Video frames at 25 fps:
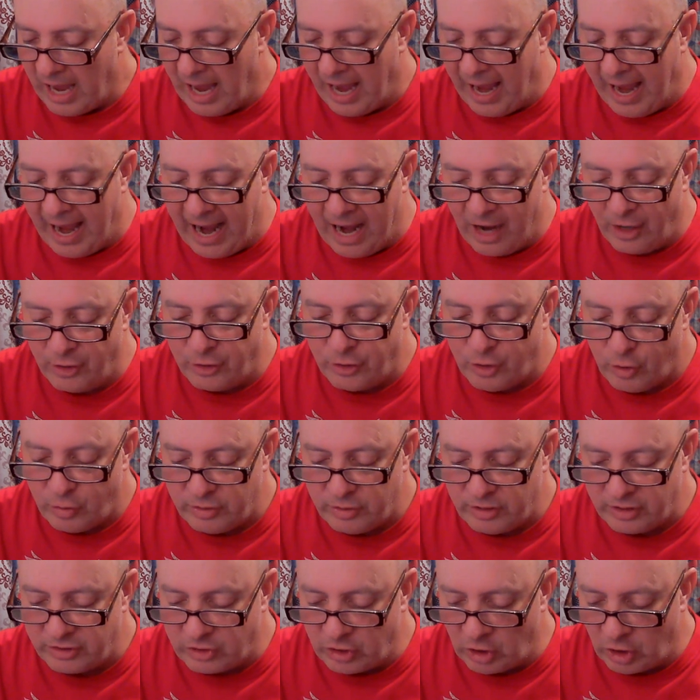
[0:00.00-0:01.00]
How do you
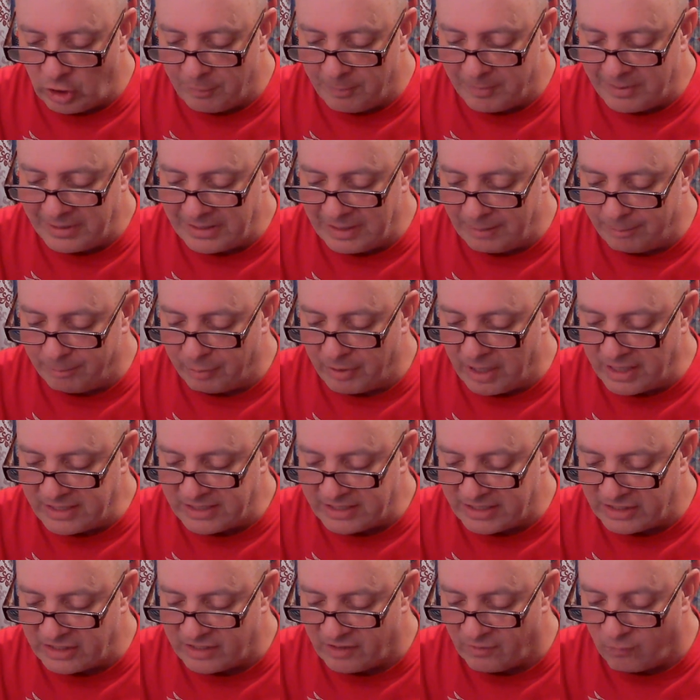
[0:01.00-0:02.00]
determine the
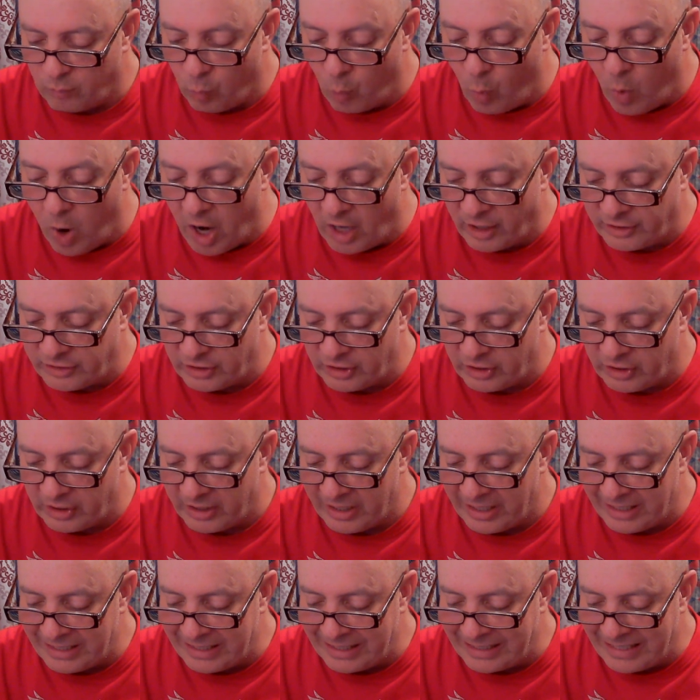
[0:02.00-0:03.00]
presence of
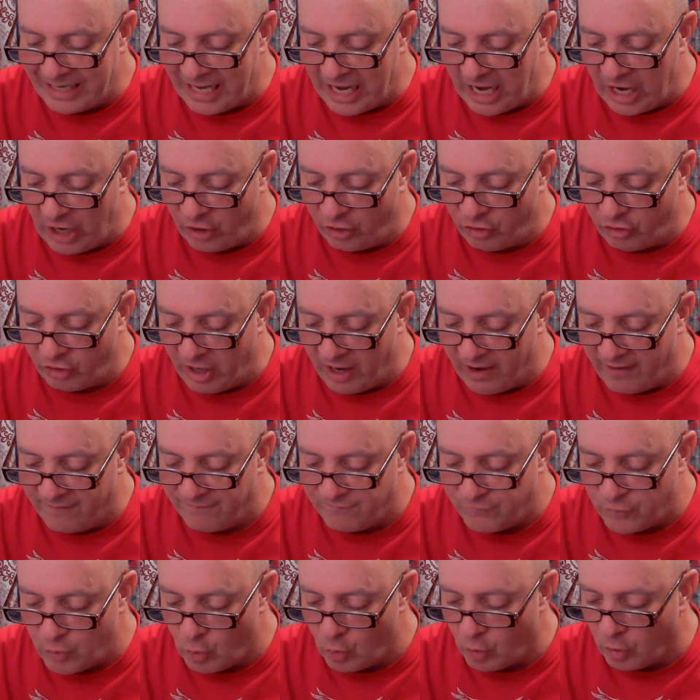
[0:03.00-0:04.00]
water in an
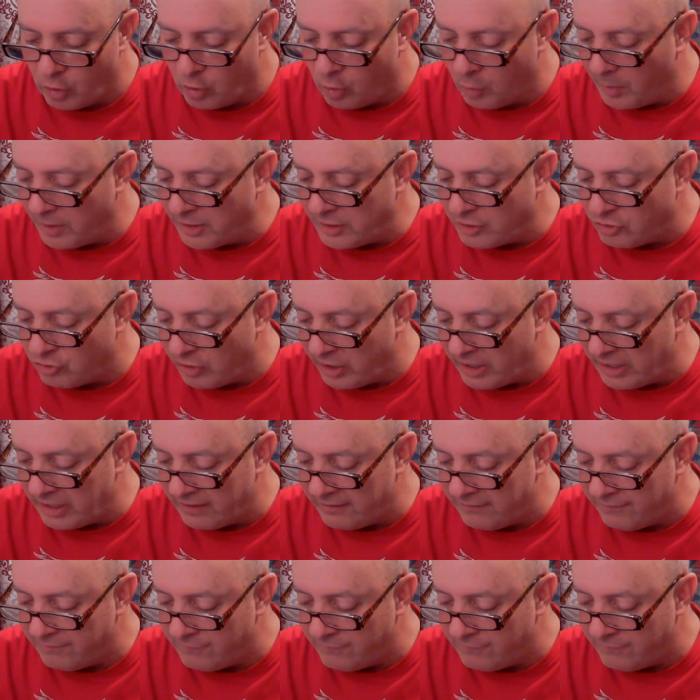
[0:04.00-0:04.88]
aircraft fuel when draining